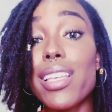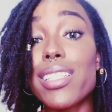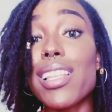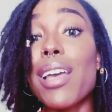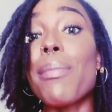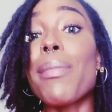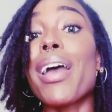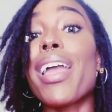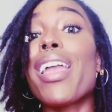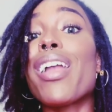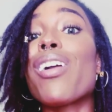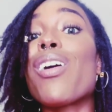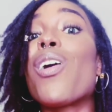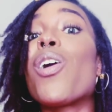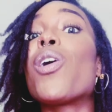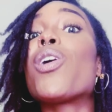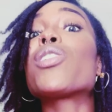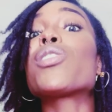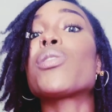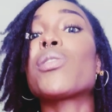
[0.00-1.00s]
is that my
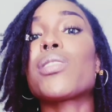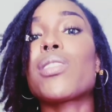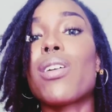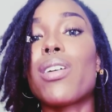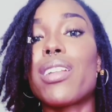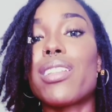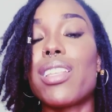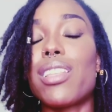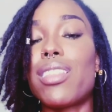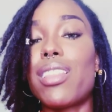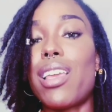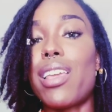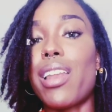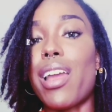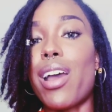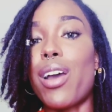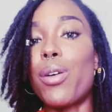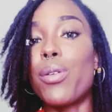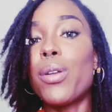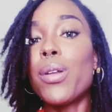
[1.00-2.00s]
hair also started to thin
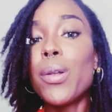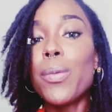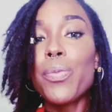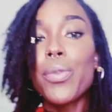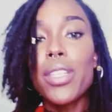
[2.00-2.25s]
out.